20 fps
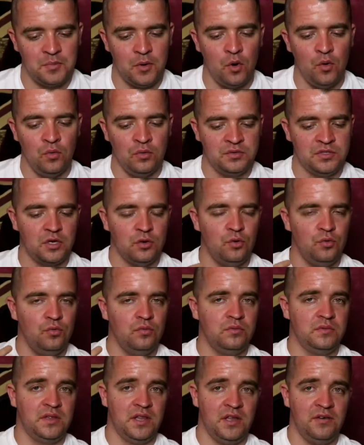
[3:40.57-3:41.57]
but
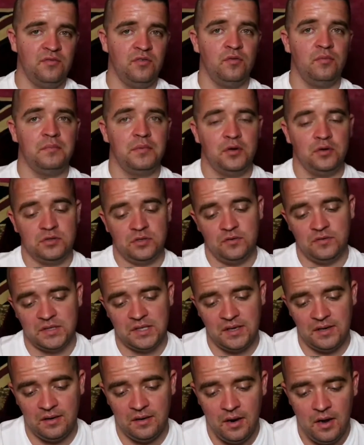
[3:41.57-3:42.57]
also different, because
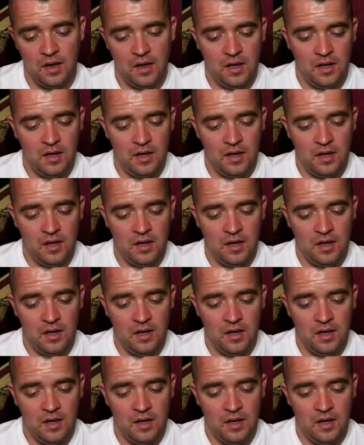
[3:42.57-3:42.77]
obviously